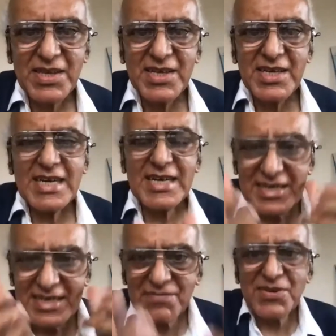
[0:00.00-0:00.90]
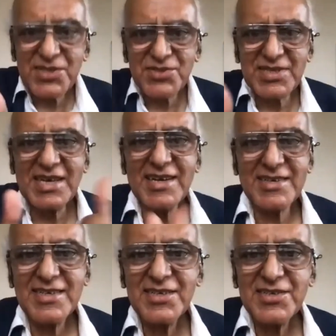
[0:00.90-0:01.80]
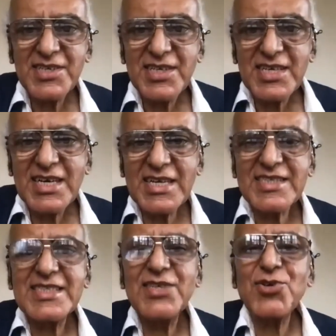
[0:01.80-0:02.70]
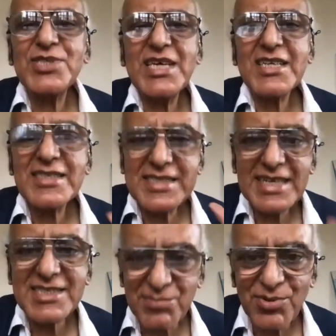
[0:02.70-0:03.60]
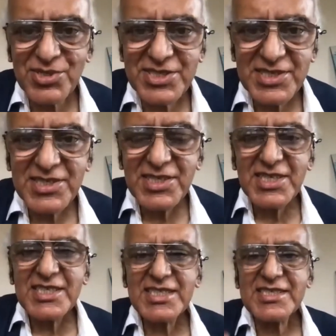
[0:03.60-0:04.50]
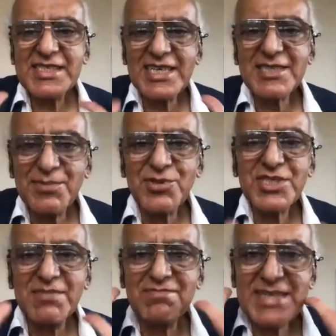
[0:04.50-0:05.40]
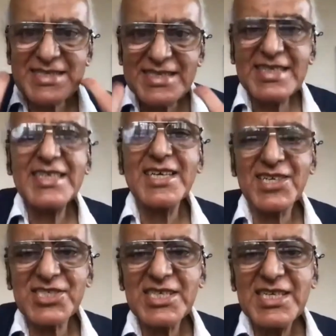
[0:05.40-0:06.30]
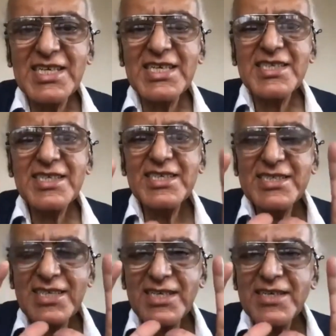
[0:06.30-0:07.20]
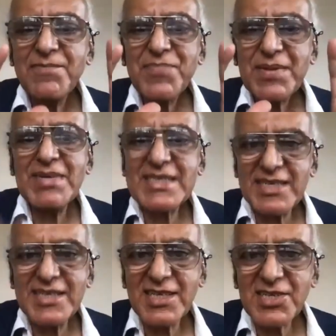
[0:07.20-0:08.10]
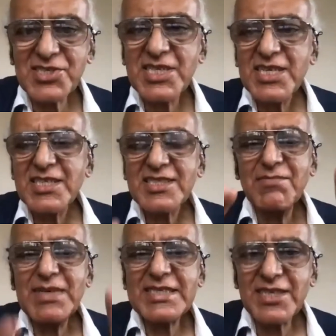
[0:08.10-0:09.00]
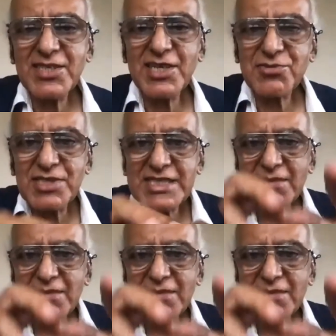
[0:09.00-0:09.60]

and refer to that. And those are the textbooks. The textbooks, the materials, e.g. materials, the materials which have the